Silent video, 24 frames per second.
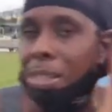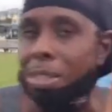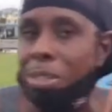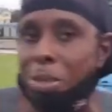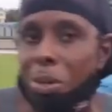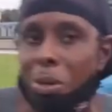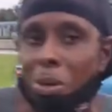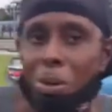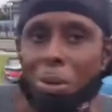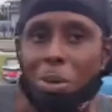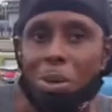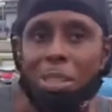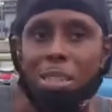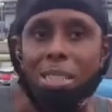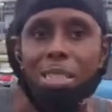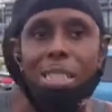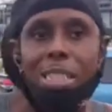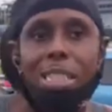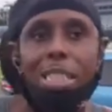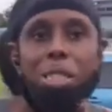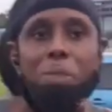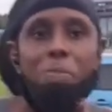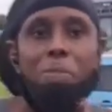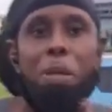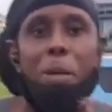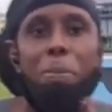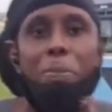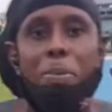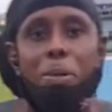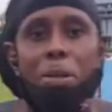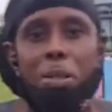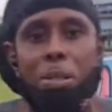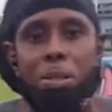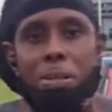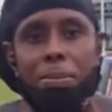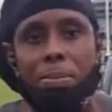to all these
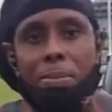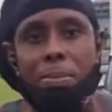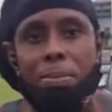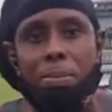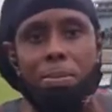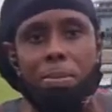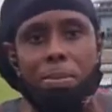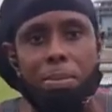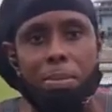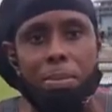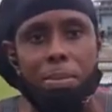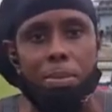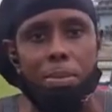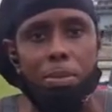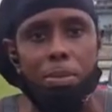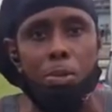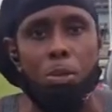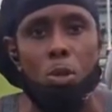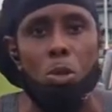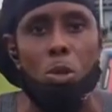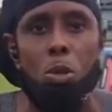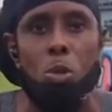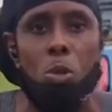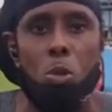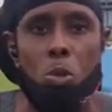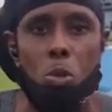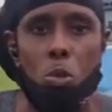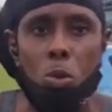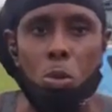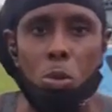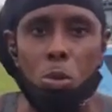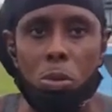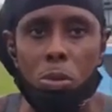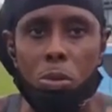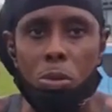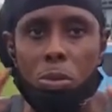people
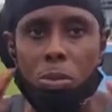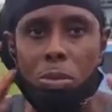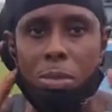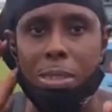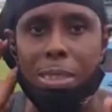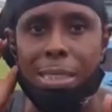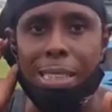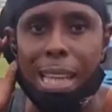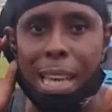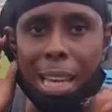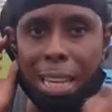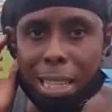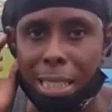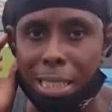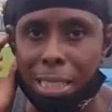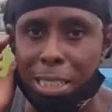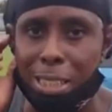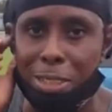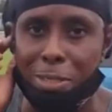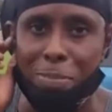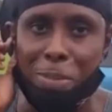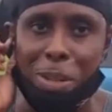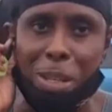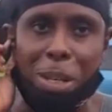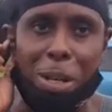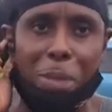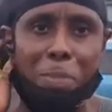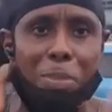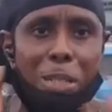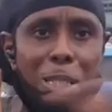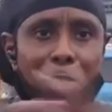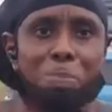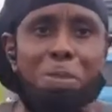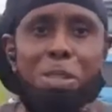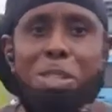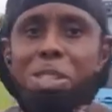who negative. Big
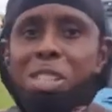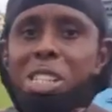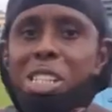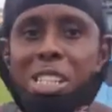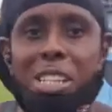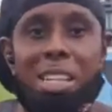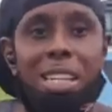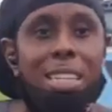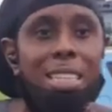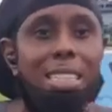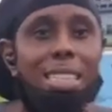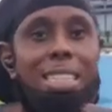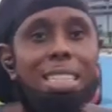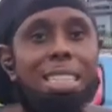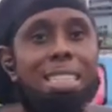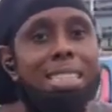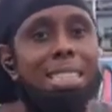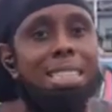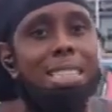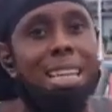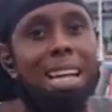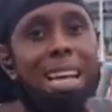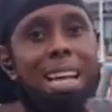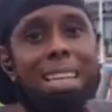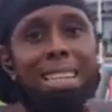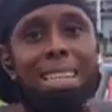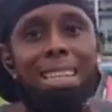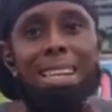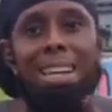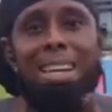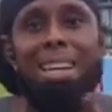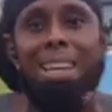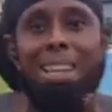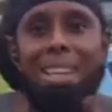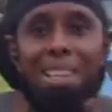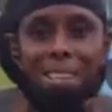up Miss Patricia on the inside.
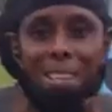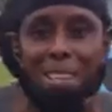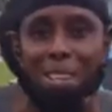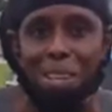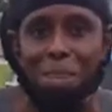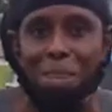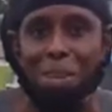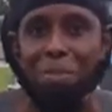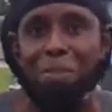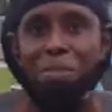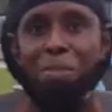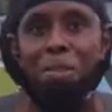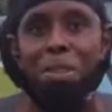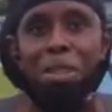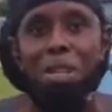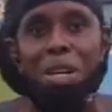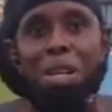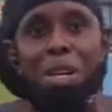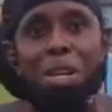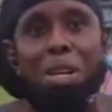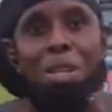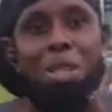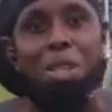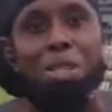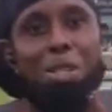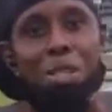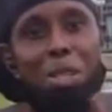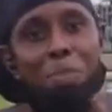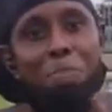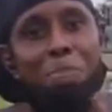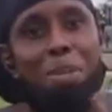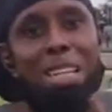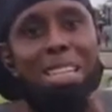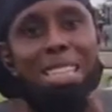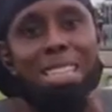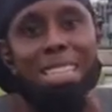Yeah? So
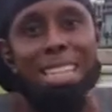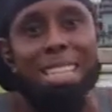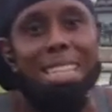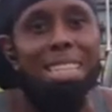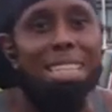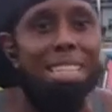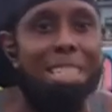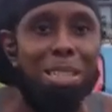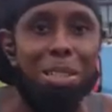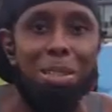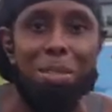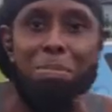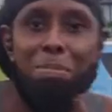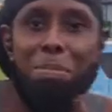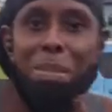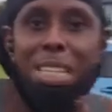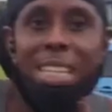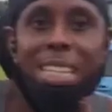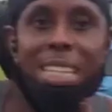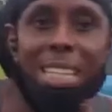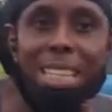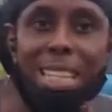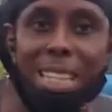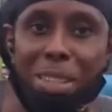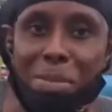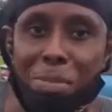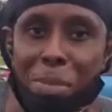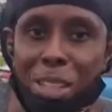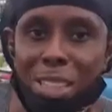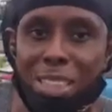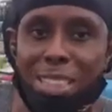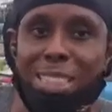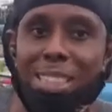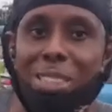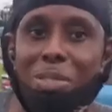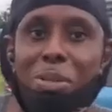the place a little bleaky,
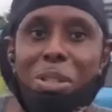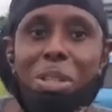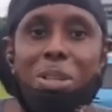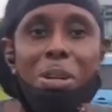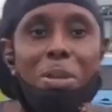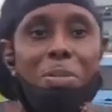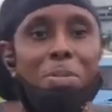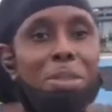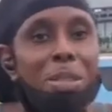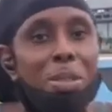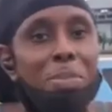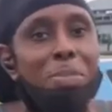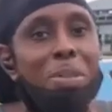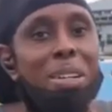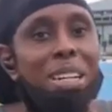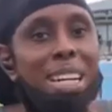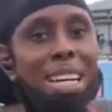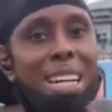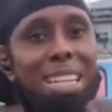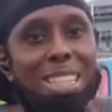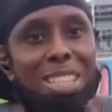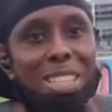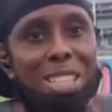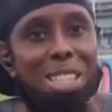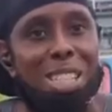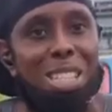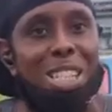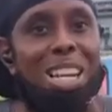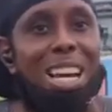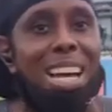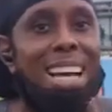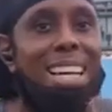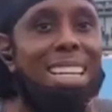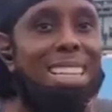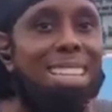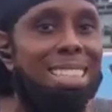but we come to bring a little
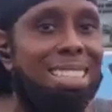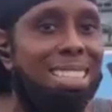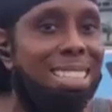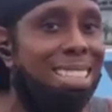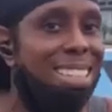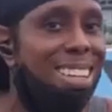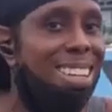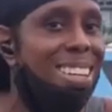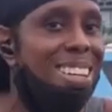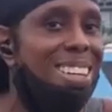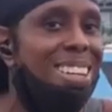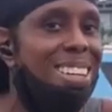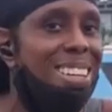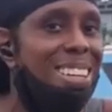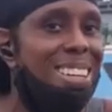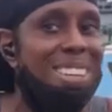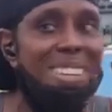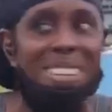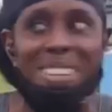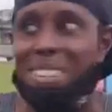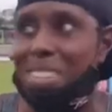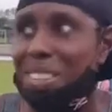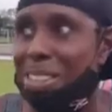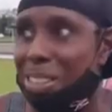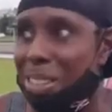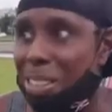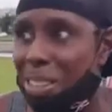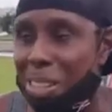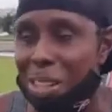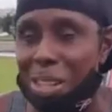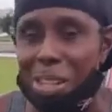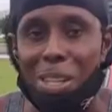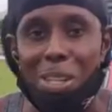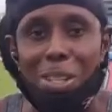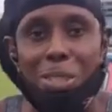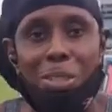shine. Yeah?
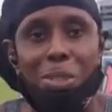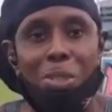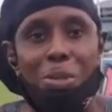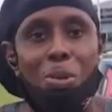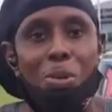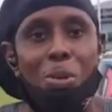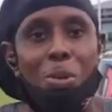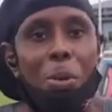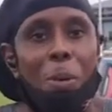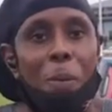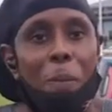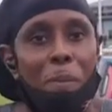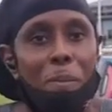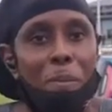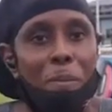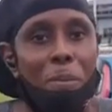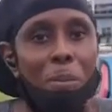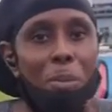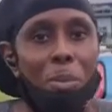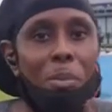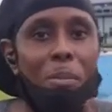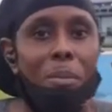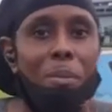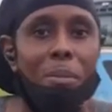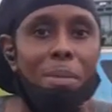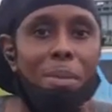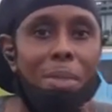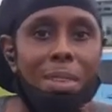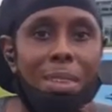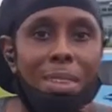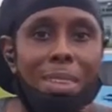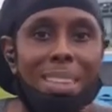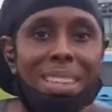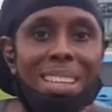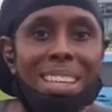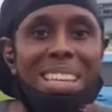So,
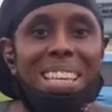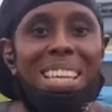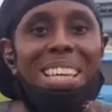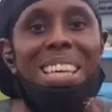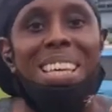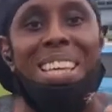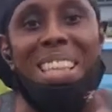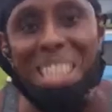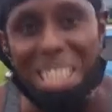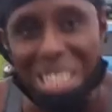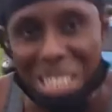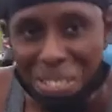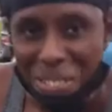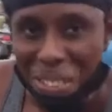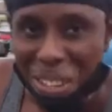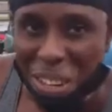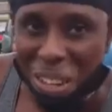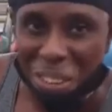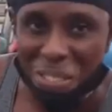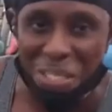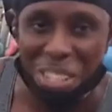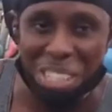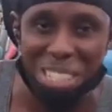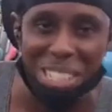yes, big up